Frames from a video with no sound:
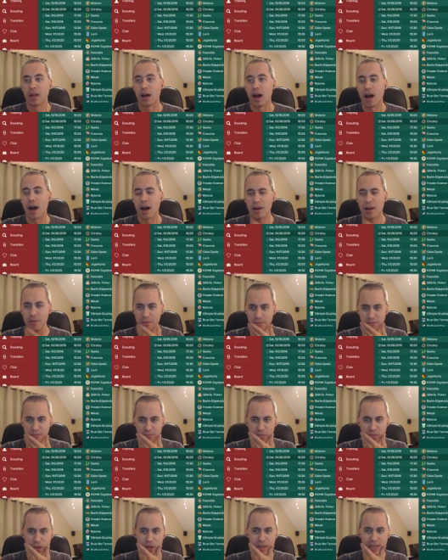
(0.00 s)
Uh,
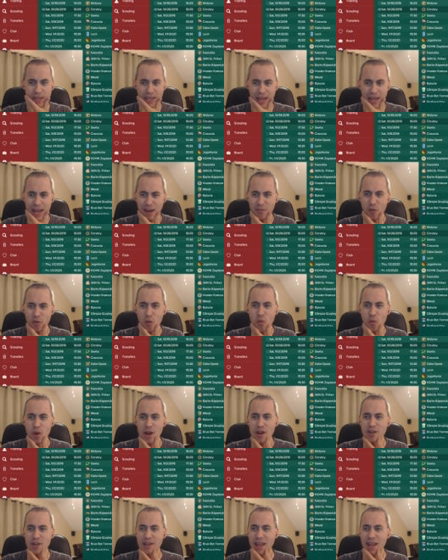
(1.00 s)
kind of a
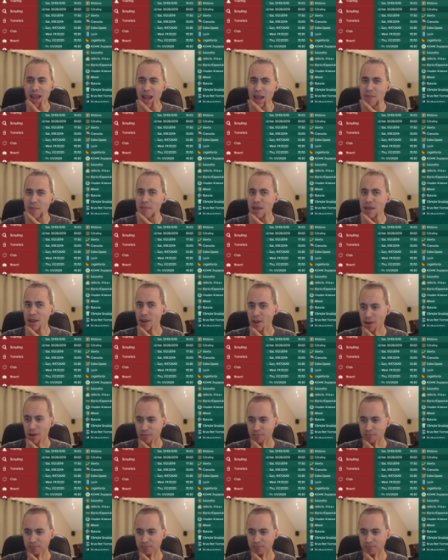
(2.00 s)
weird game here.